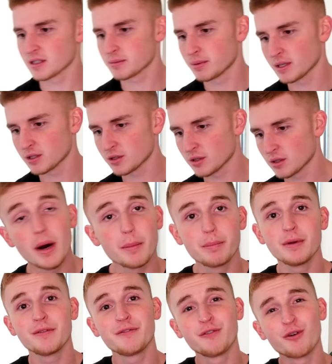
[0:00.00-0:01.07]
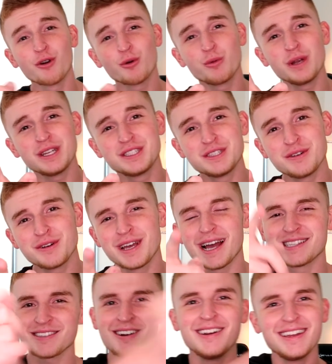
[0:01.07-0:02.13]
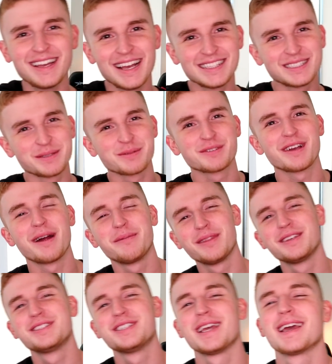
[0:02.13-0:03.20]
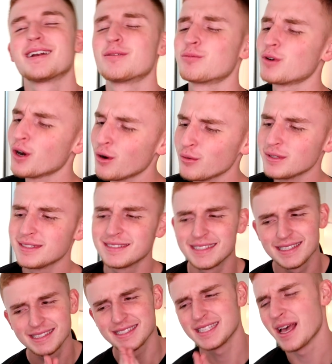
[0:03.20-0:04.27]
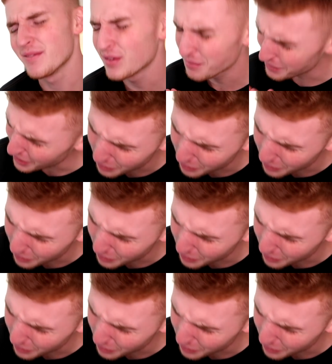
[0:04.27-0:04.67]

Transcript: next picture. But before we do, guys, are you guys subscribed to the channel? Road to seven